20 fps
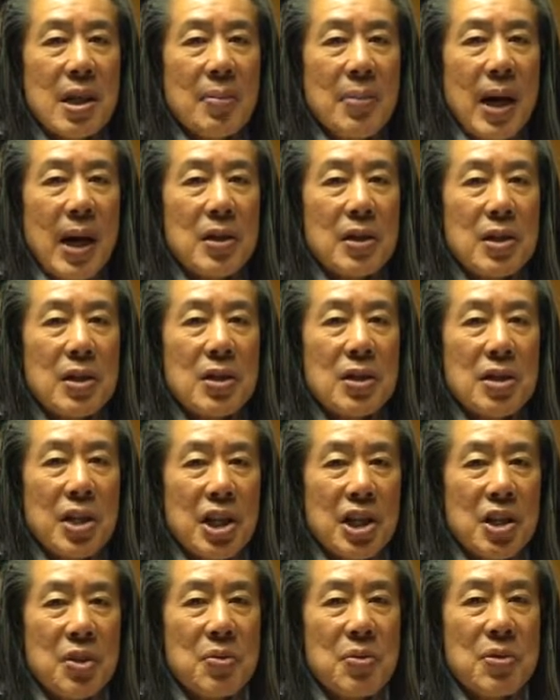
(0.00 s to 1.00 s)
about
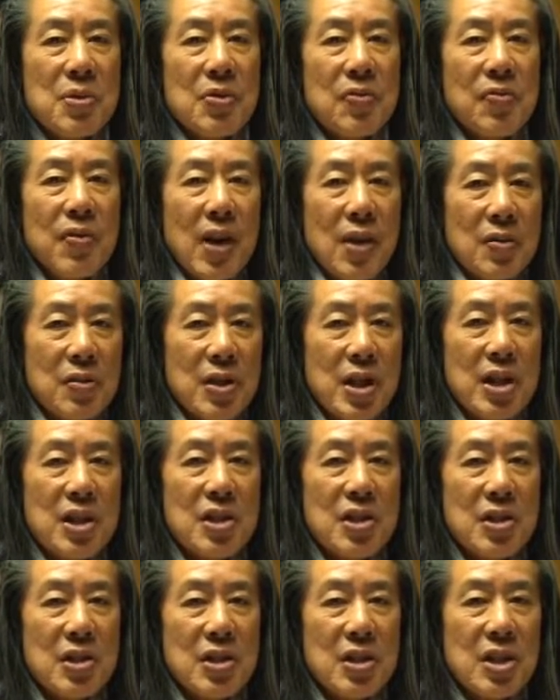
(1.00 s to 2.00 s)
industrial
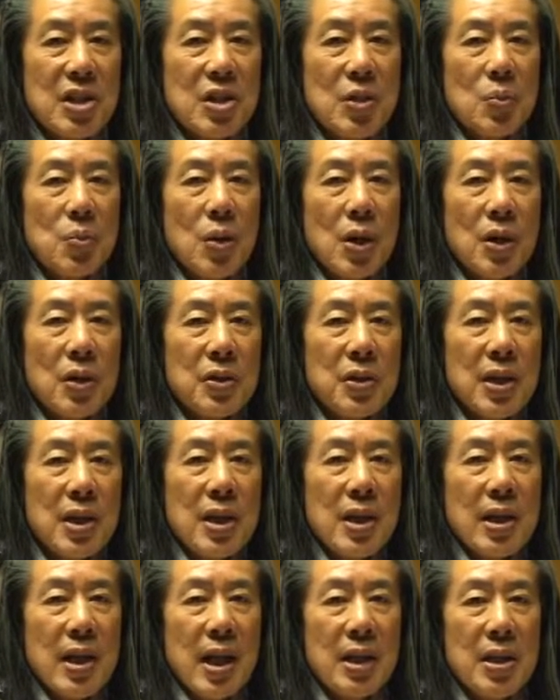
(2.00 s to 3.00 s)
foundations to wealth
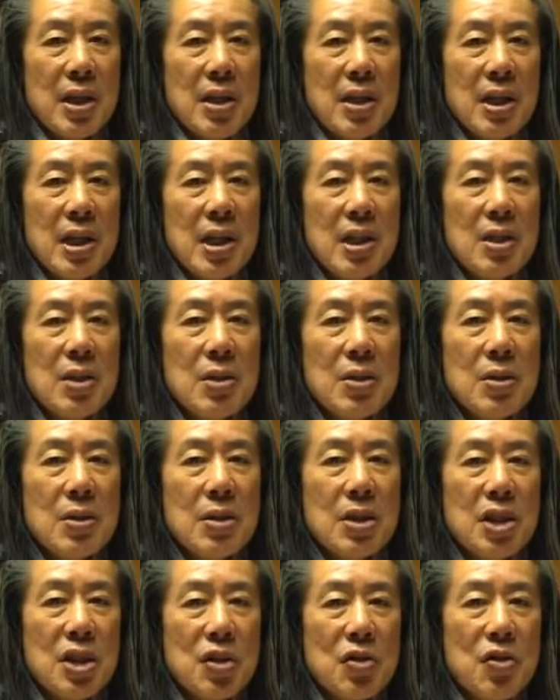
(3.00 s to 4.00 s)
and the need
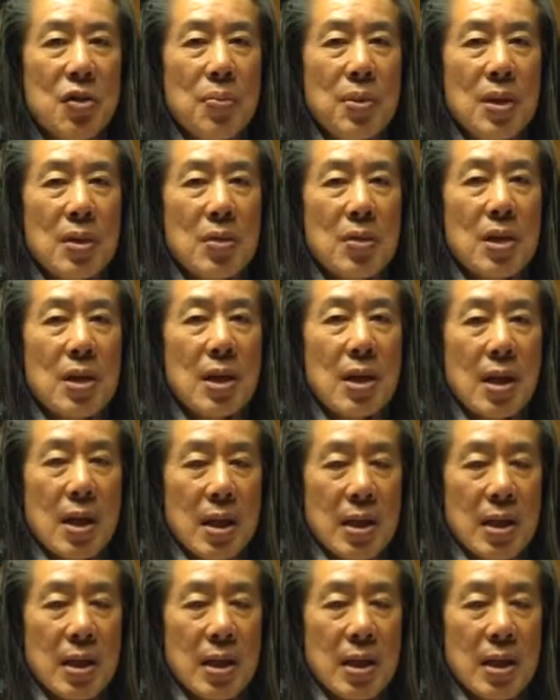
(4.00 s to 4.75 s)
to distribute